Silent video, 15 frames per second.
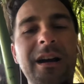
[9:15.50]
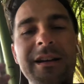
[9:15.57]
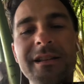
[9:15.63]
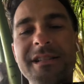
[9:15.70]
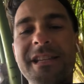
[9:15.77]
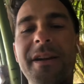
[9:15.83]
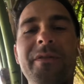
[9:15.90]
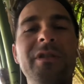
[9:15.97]

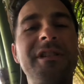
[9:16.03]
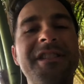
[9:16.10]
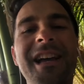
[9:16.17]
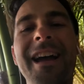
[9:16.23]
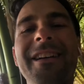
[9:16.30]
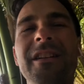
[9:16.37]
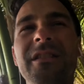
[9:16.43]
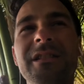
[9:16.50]
several
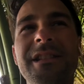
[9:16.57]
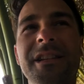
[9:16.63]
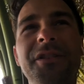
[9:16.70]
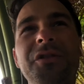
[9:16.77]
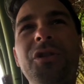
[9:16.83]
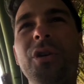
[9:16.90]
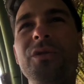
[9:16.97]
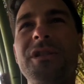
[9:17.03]
cycles and
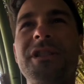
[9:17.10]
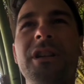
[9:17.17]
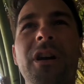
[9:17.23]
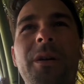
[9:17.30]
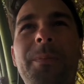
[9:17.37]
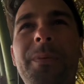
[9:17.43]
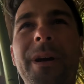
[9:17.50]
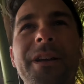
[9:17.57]
you don't
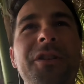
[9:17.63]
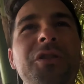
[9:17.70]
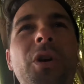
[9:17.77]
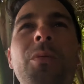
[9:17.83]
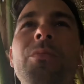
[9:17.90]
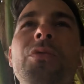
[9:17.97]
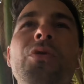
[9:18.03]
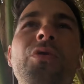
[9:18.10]
stop and you
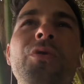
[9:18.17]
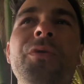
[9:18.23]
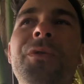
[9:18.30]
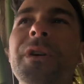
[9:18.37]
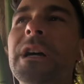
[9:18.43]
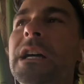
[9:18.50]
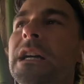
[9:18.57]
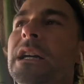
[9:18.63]
don't move,
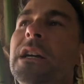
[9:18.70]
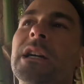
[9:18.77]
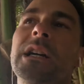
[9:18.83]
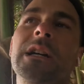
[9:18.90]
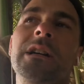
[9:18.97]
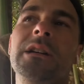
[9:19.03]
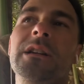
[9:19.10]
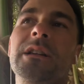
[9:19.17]

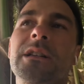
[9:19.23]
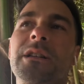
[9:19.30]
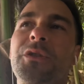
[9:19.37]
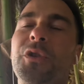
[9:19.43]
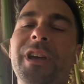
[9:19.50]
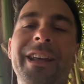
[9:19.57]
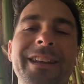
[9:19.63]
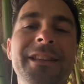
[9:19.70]

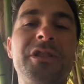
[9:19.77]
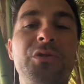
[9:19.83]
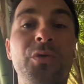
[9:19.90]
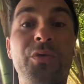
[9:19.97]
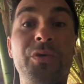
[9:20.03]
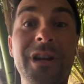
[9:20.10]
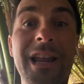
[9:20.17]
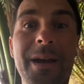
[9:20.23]
you get into
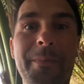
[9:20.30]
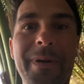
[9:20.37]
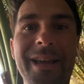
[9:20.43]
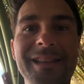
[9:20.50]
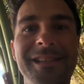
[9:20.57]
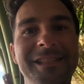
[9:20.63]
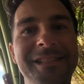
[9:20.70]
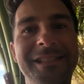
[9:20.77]
really
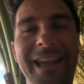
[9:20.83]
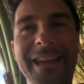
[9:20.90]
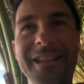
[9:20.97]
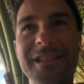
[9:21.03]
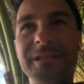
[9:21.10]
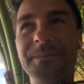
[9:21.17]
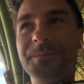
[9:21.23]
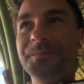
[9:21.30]
amazing
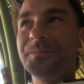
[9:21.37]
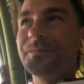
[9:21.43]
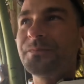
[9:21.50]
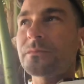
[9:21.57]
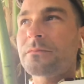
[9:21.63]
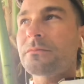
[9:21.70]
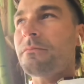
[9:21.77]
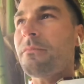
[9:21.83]
states.
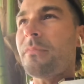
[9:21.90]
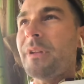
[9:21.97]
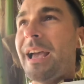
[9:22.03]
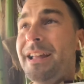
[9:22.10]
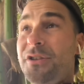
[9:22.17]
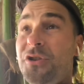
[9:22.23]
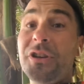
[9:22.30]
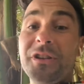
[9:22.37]

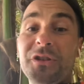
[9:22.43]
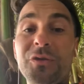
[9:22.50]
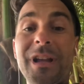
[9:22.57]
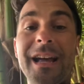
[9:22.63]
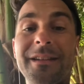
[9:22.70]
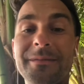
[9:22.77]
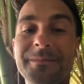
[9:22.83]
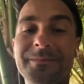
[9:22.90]
And you can do
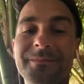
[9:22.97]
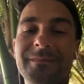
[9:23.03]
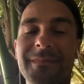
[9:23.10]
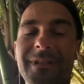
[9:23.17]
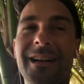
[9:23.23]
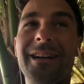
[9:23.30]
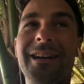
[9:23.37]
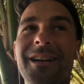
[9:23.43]
that.
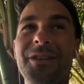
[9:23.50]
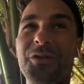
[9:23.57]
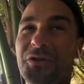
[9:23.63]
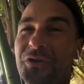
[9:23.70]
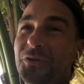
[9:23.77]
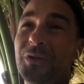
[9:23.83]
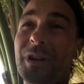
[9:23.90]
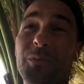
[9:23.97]
You
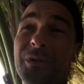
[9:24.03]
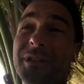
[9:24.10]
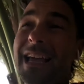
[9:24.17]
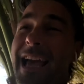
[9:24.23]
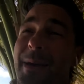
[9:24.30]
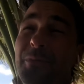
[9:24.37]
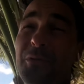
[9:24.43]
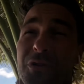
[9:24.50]
can do that with the
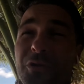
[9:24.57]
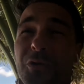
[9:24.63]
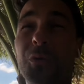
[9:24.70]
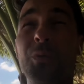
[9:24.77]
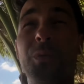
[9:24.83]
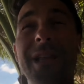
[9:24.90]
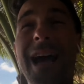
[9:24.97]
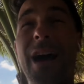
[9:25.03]
app. You can do
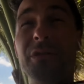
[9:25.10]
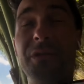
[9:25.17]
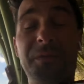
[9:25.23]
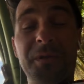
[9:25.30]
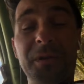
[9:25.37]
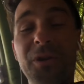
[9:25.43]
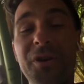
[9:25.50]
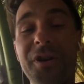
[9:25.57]
it without,
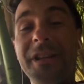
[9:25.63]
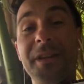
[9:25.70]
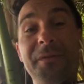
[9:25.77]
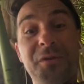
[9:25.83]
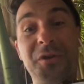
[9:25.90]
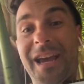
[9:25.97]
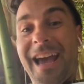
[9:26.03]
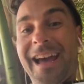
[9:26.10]
if you learn it,
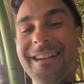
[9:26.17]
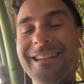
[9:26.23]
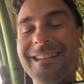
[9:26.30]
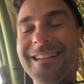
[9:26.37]
if you can.